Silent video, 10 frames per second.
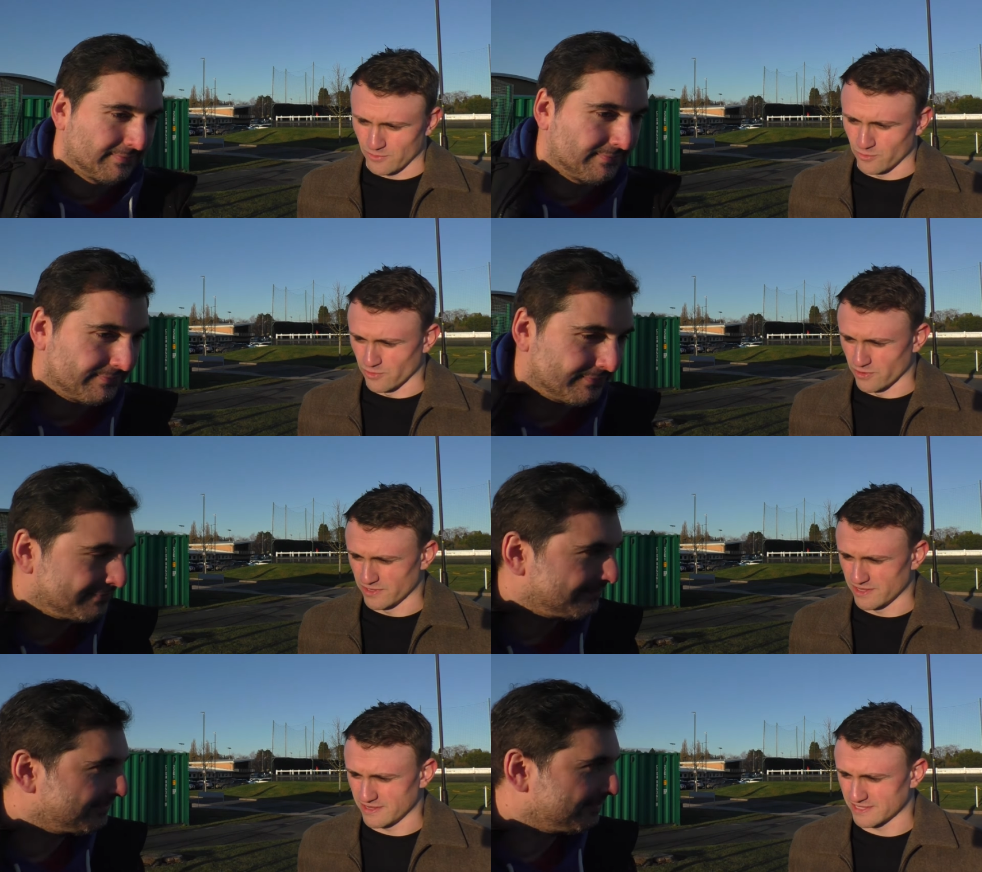
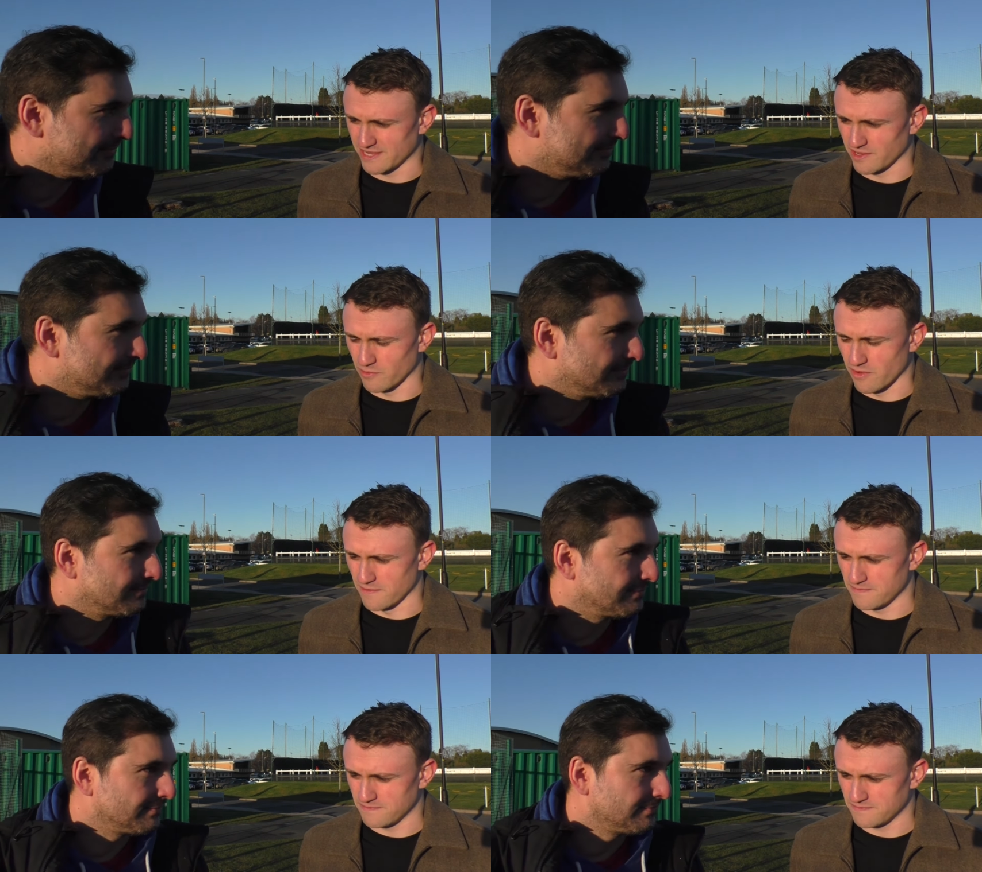Speaker 1: Oh, I tell you
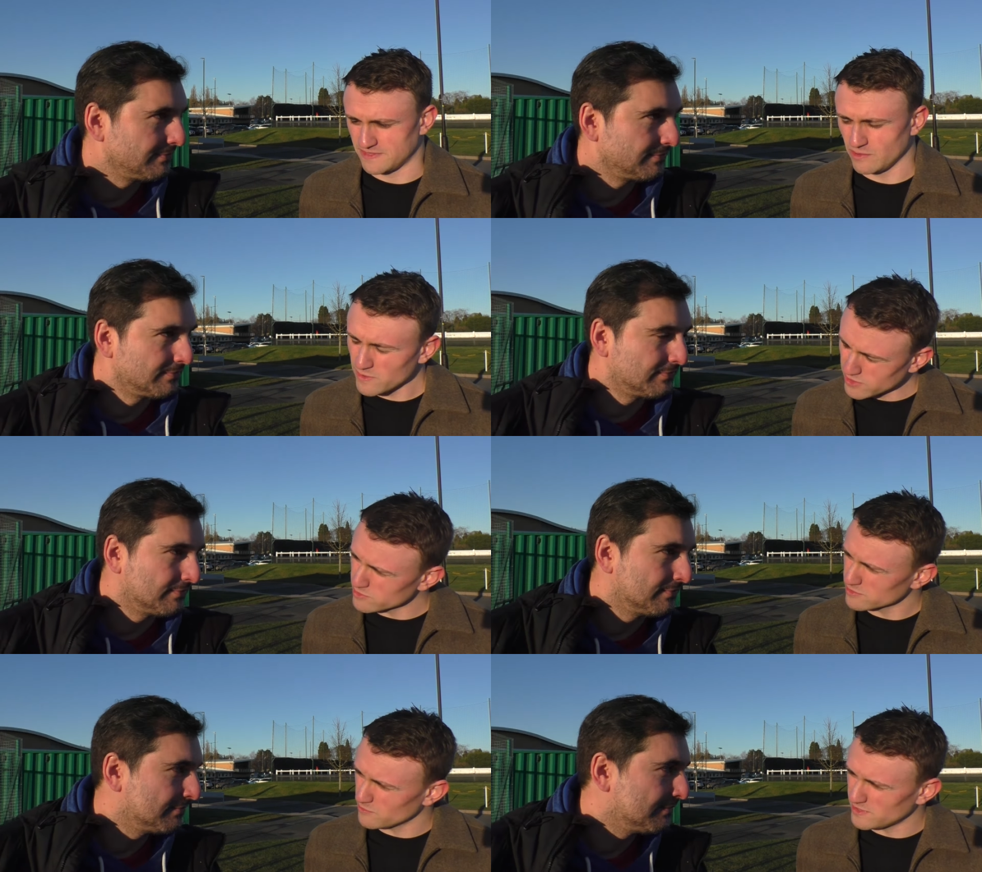what. Did we
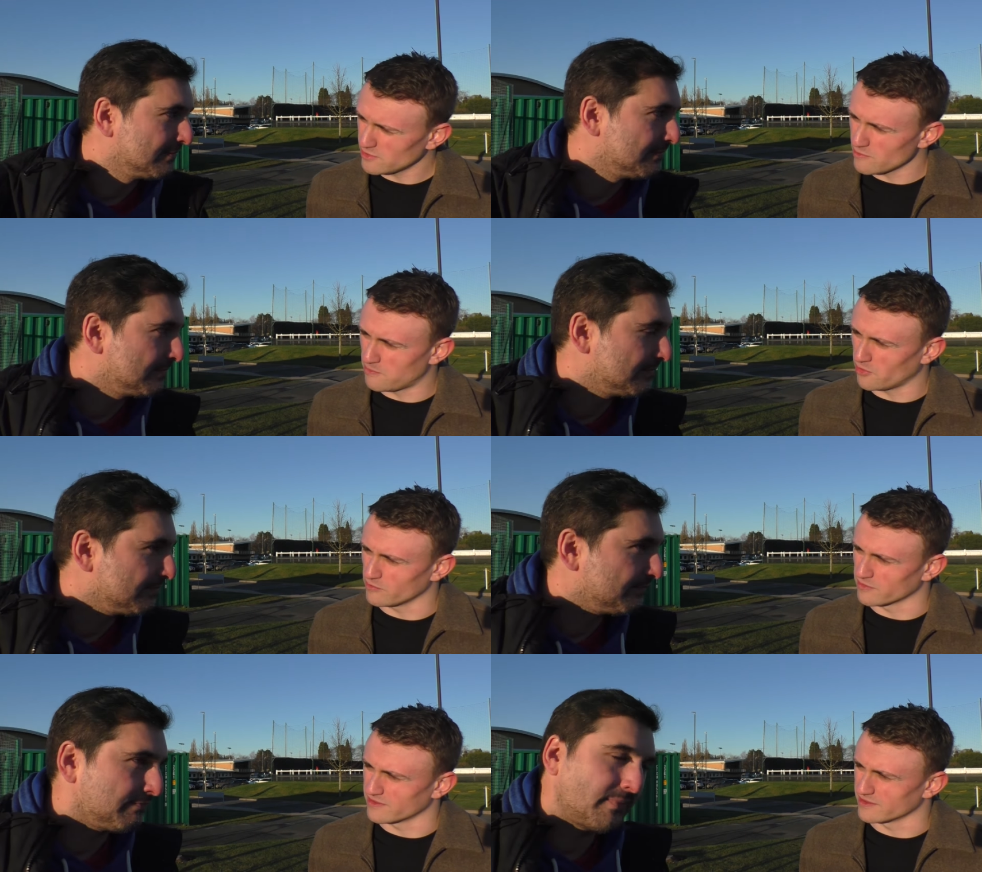do it? We didn't do a
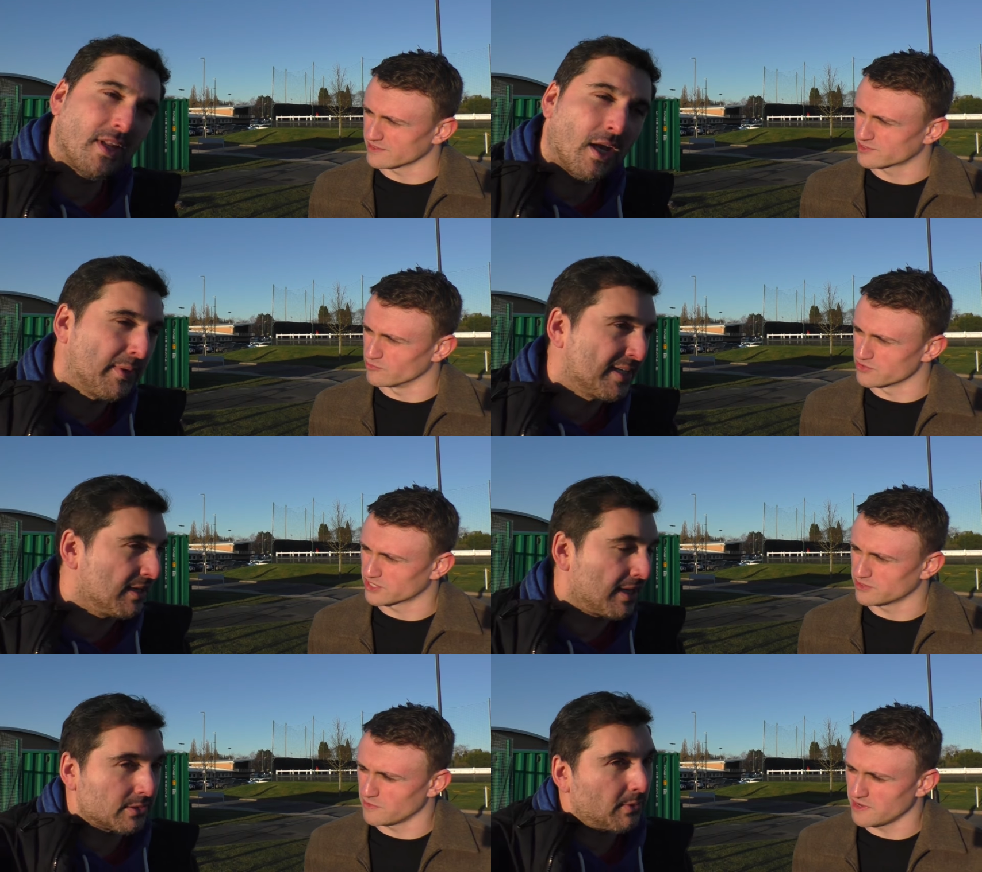potty with the. No, we
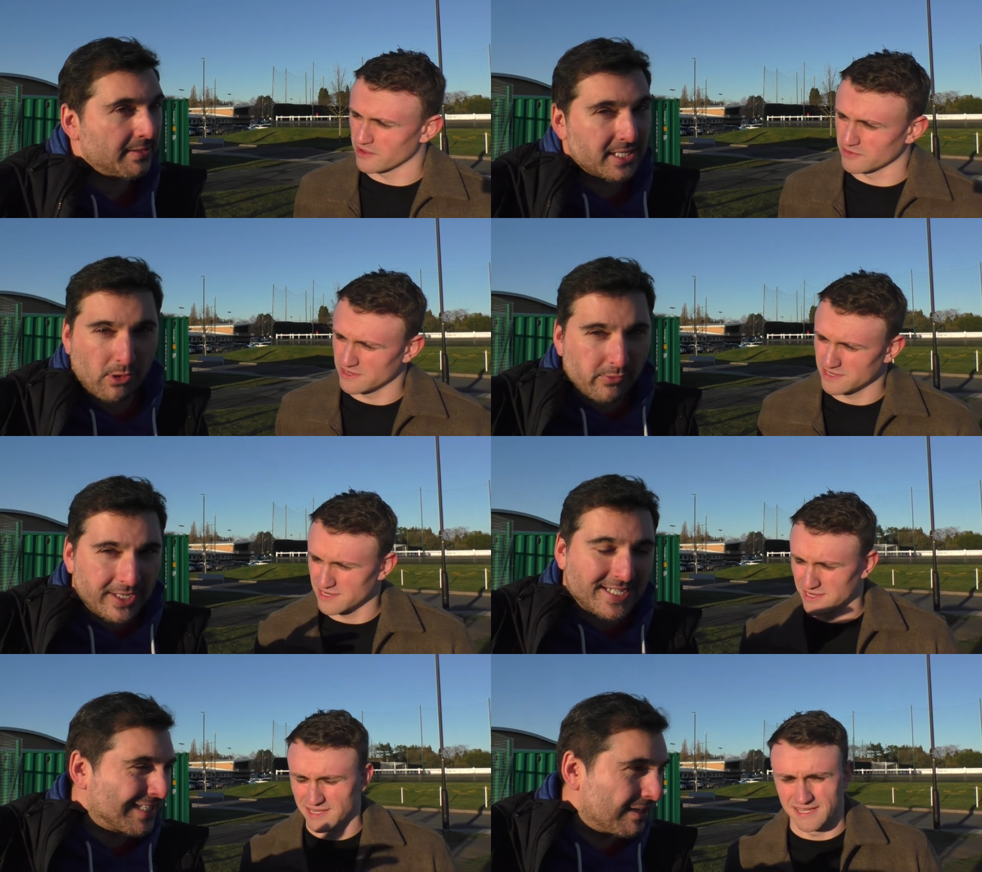didn't. That's why. Know? That's why we've
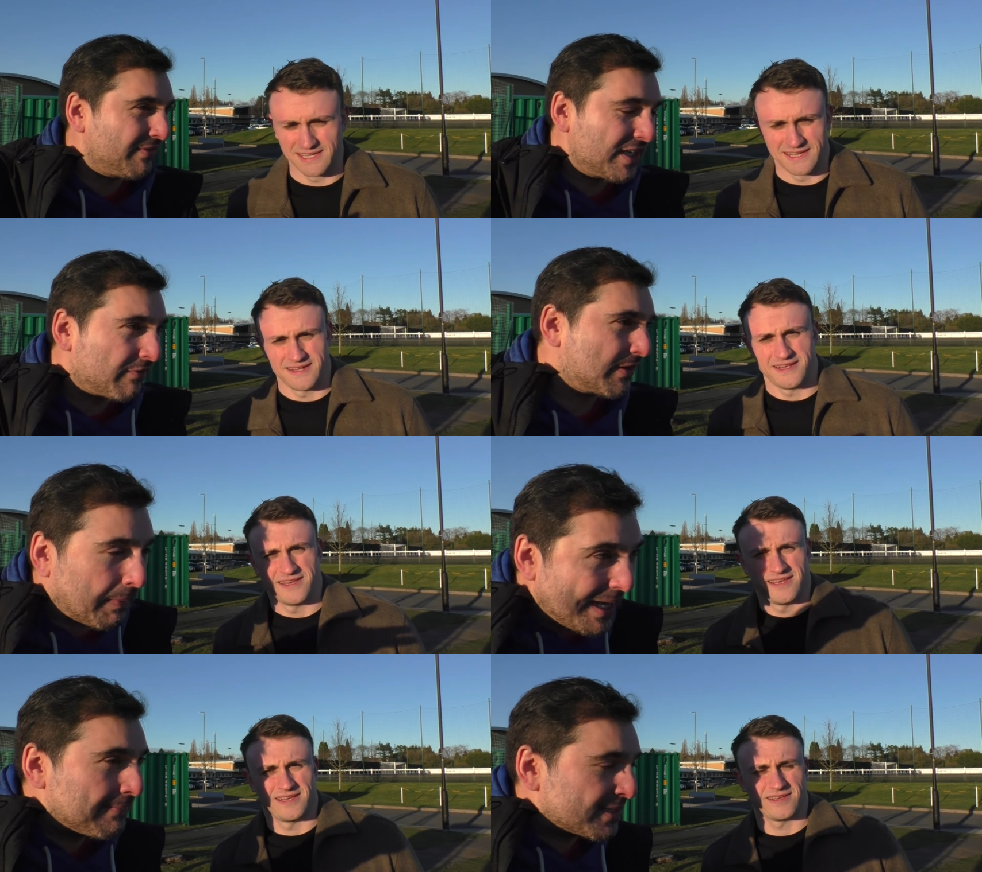done an
Speaker 2: extended video for the
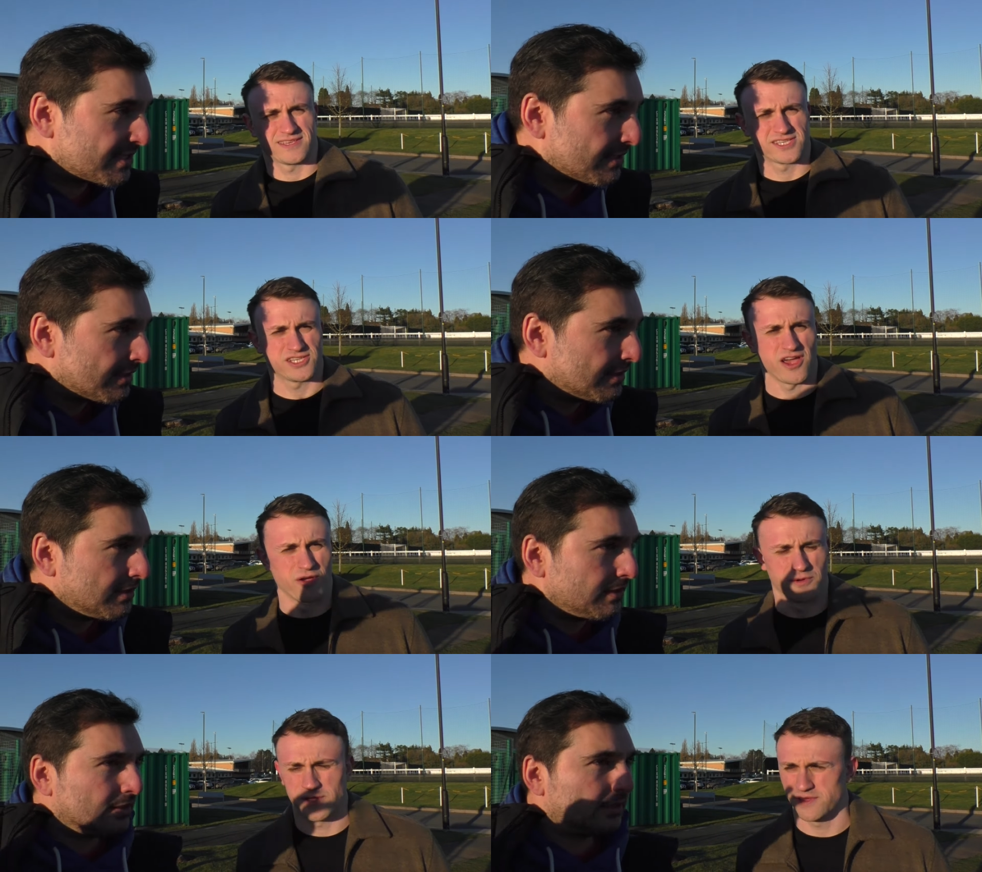peeps.
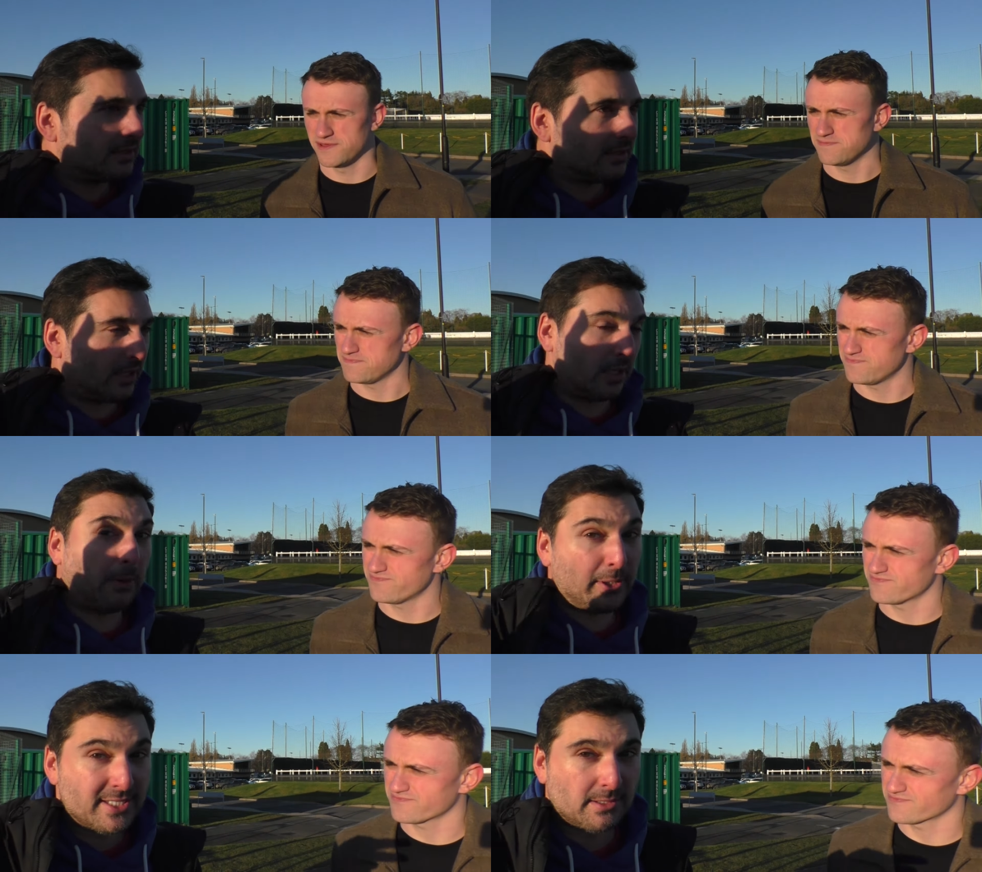So, although the
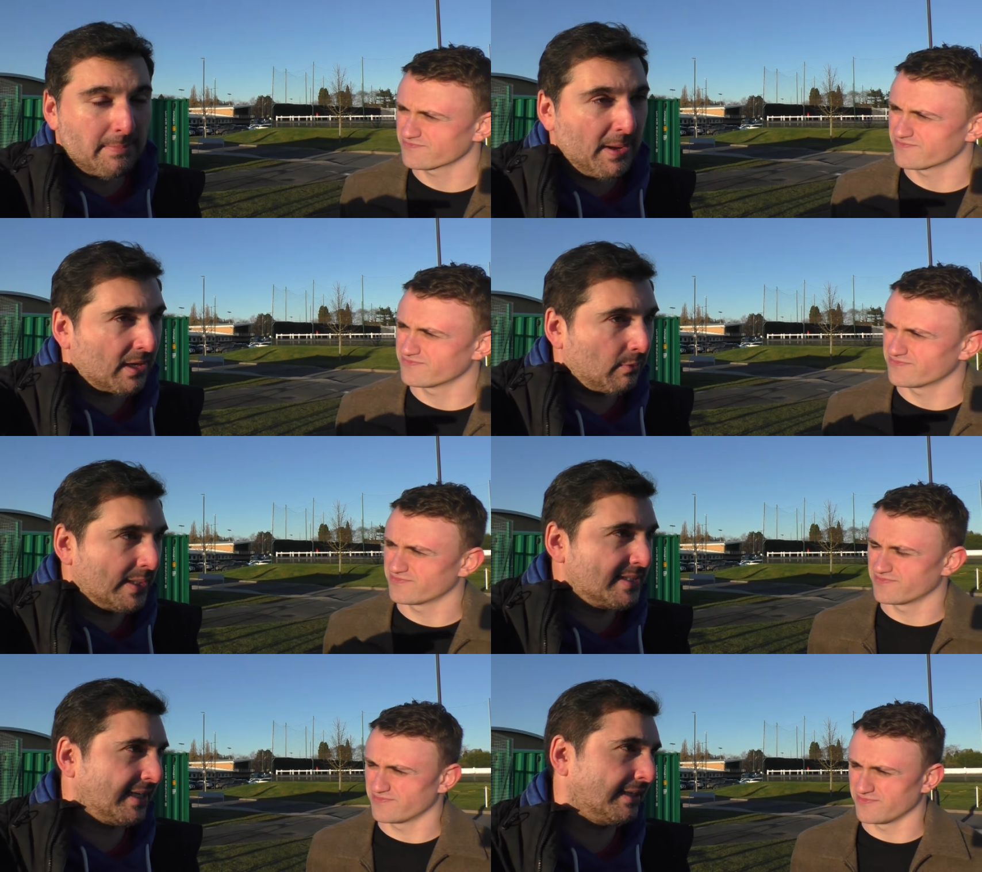potty is coming back
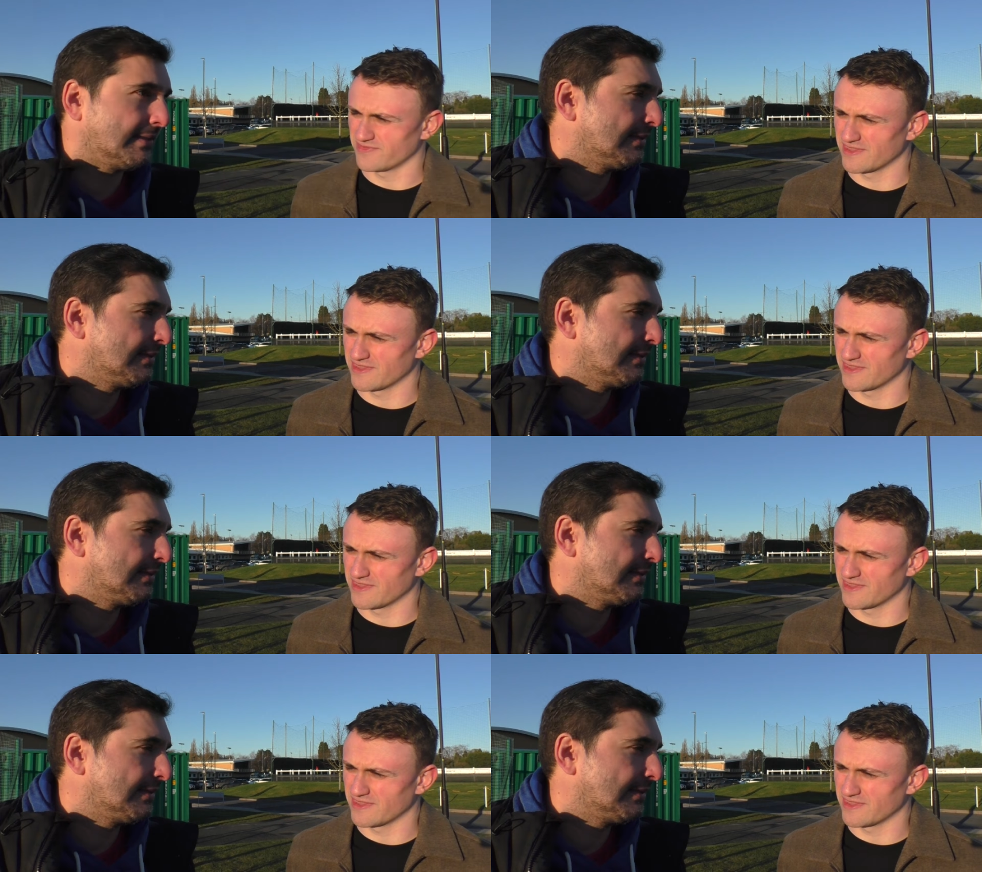Wednesday.